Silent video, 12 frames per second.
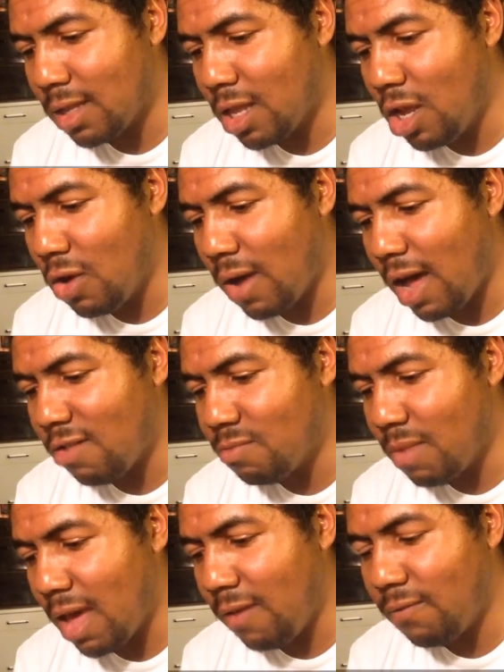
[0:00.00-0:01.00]
Here I have
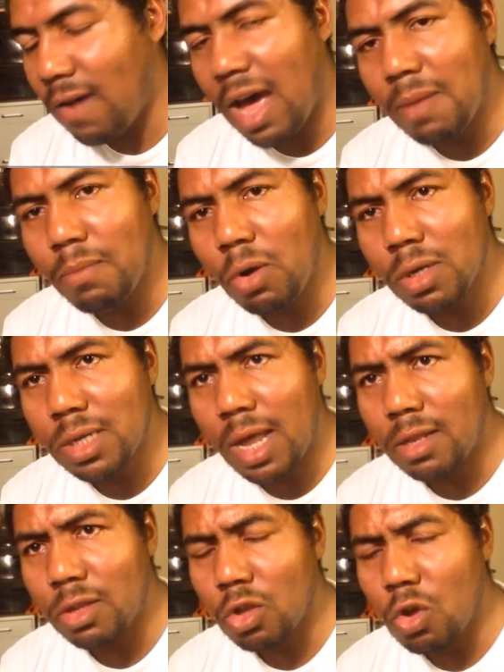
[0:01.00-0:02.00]
made 5 more
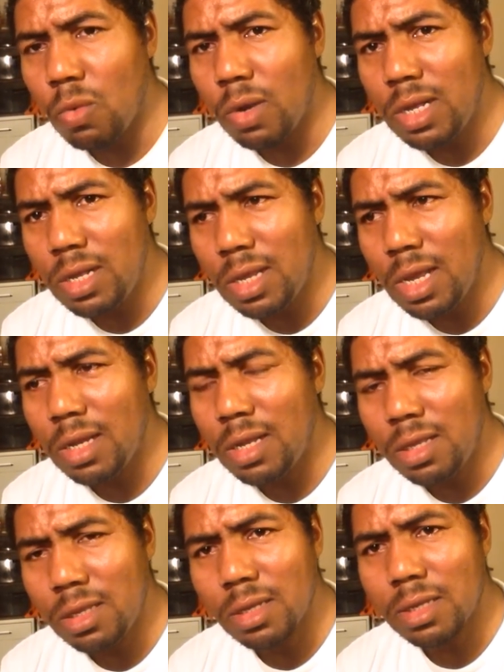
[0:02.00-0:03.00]
talents. So what he did,
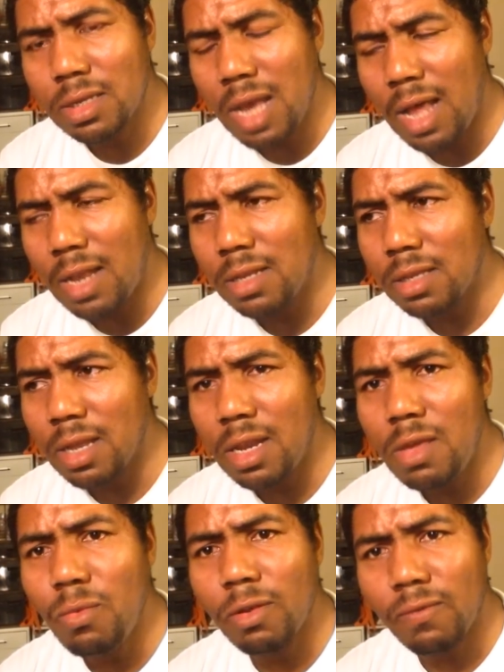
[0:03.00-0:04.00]
he took the talents and
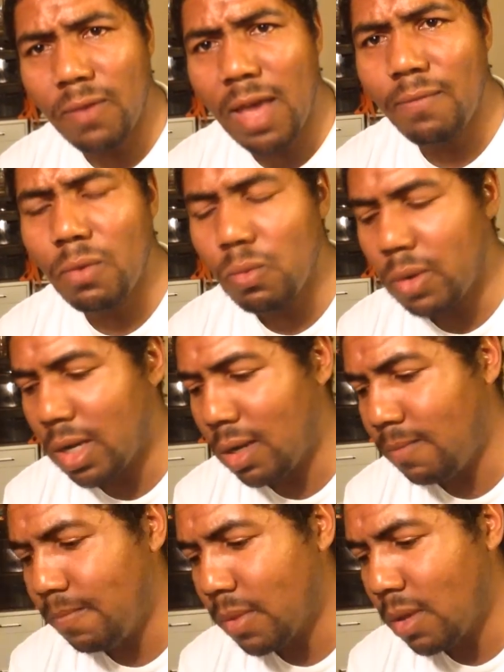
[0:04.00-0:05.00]
he was faithful with it.